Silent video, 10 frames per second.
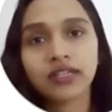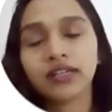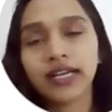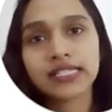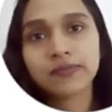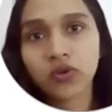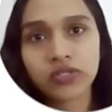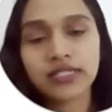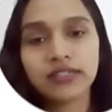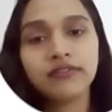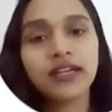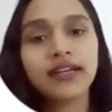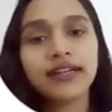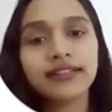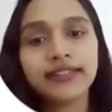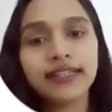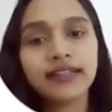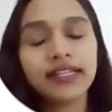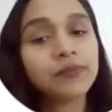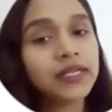as positive,
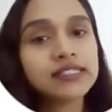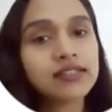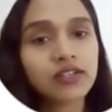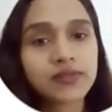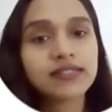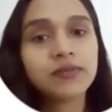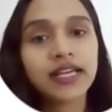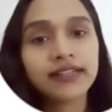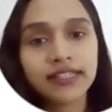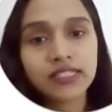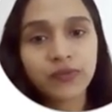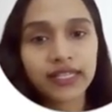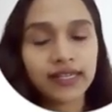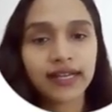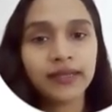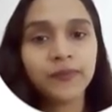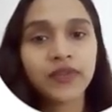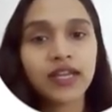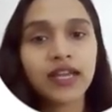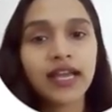then it means the cosine similarity is very high.
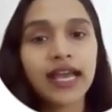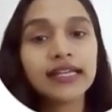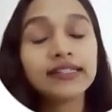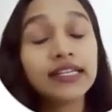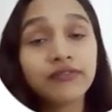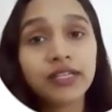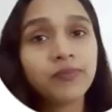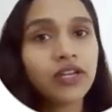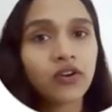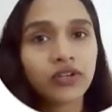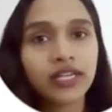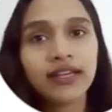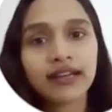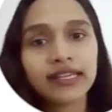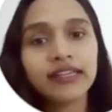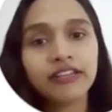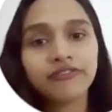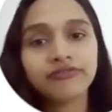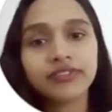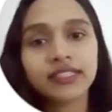And it will be only high
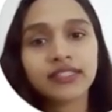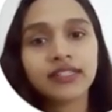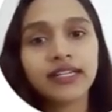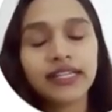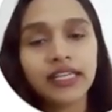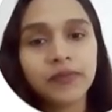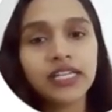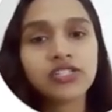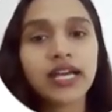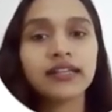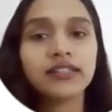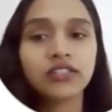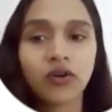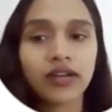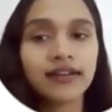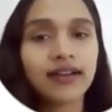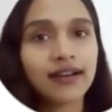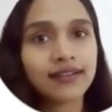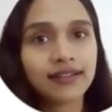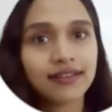if the image and the token
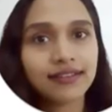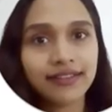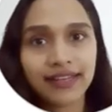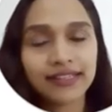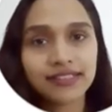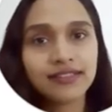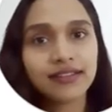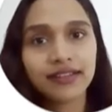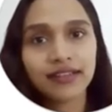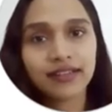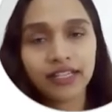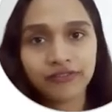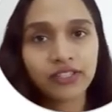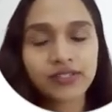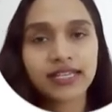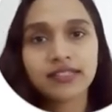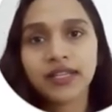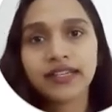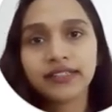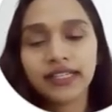are related. If the cosine
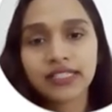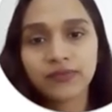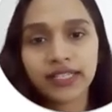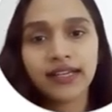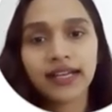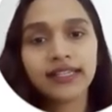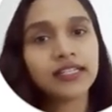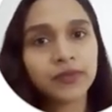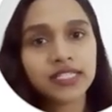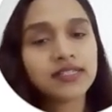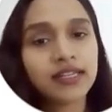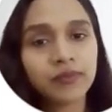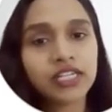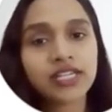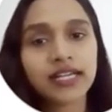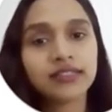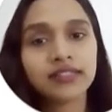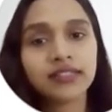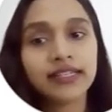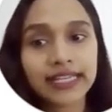similarity is very high, it means the image and
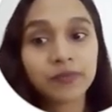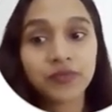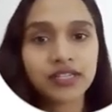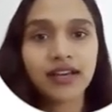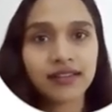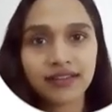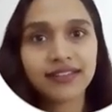the caption are